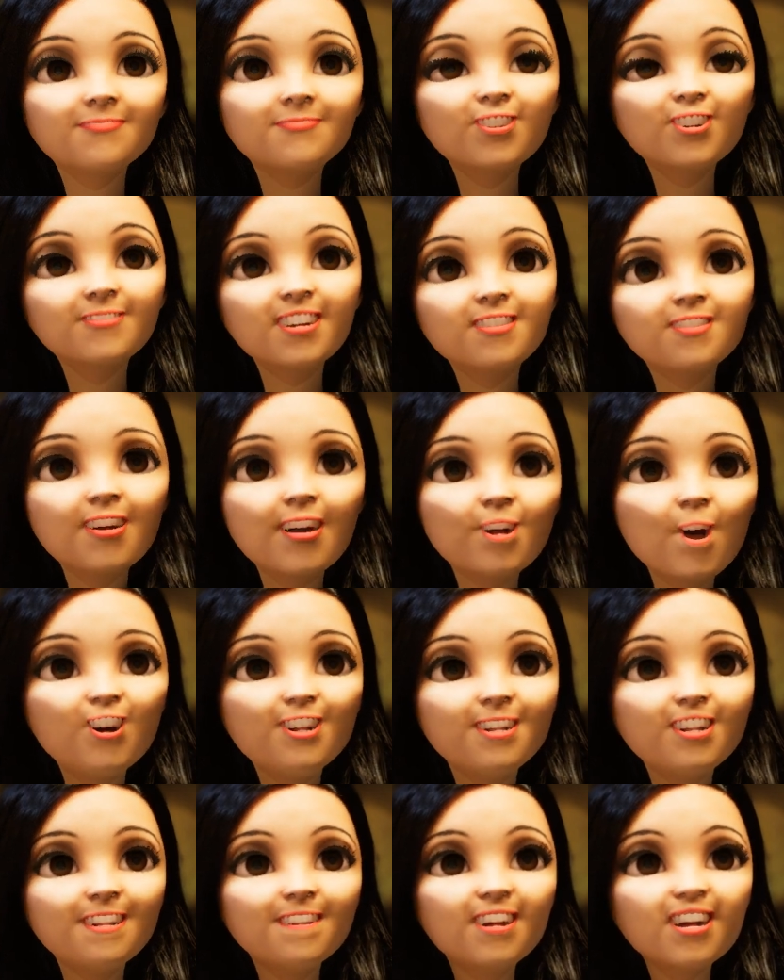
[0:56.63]
Come and get one
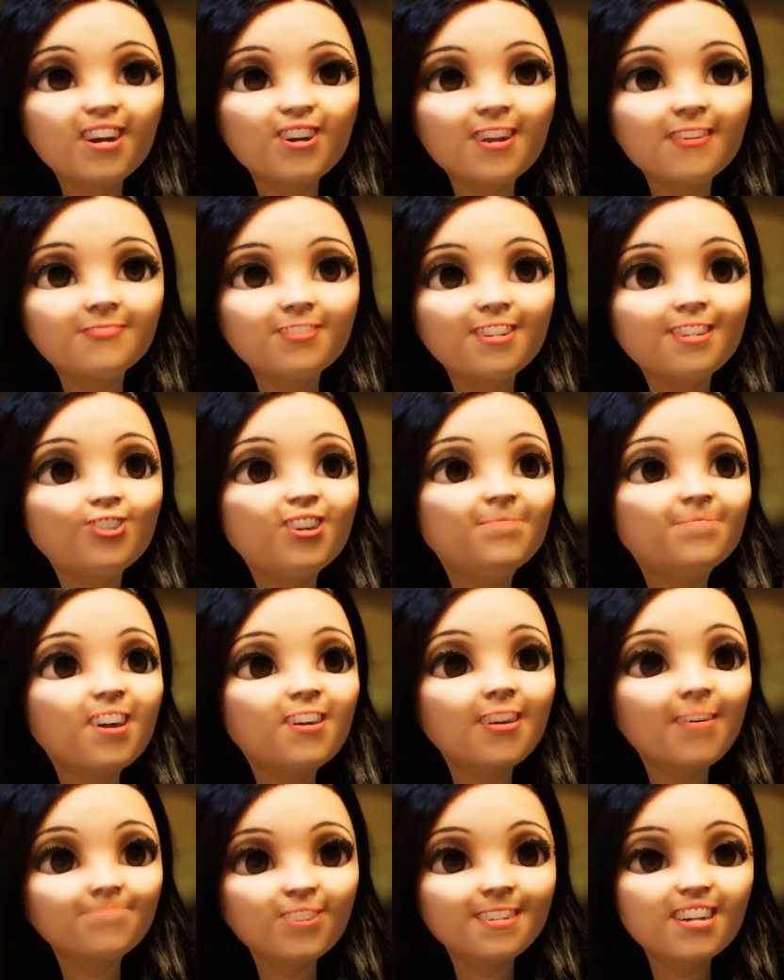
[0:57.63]
in the Yarbles, if you
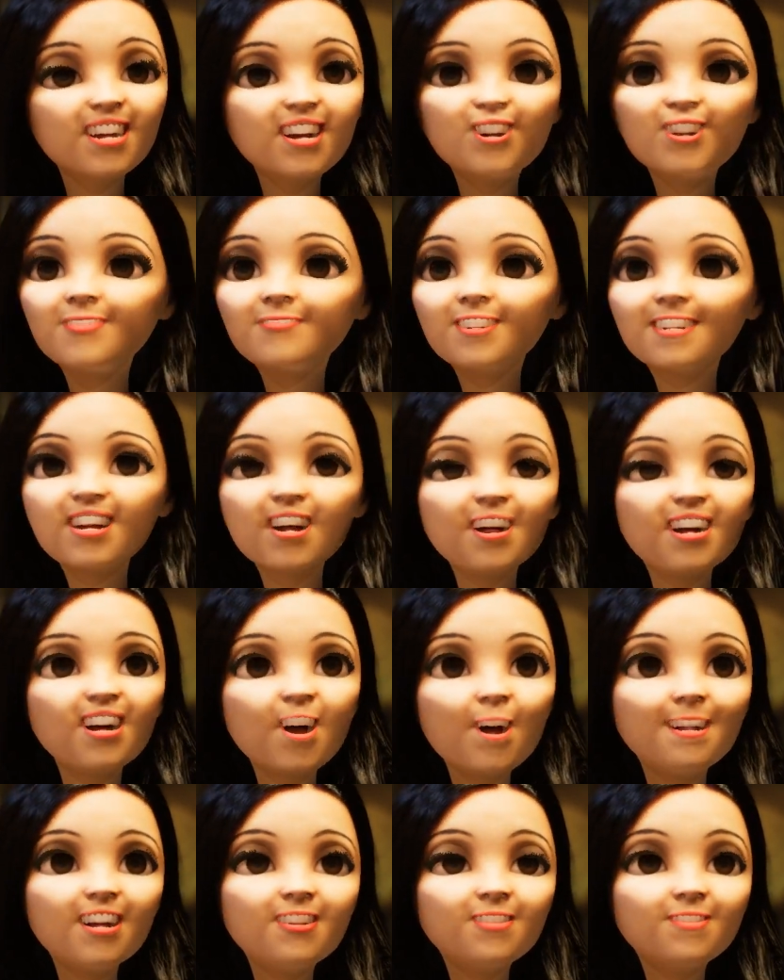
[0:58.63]
have any Yarble, you
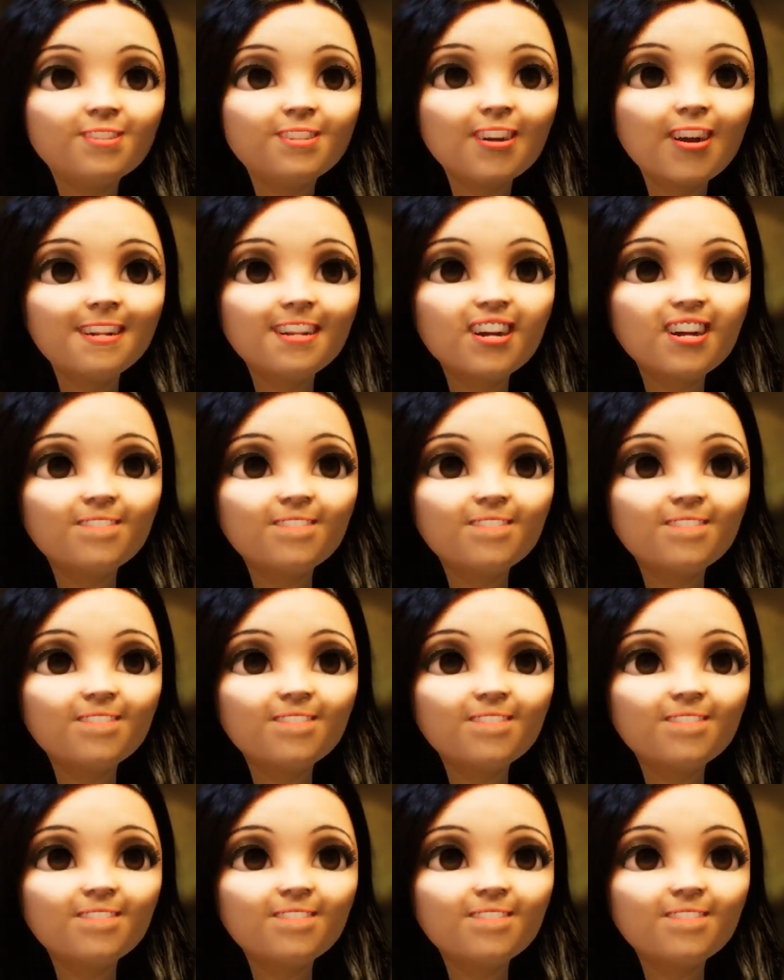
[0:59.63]
eunuch jelly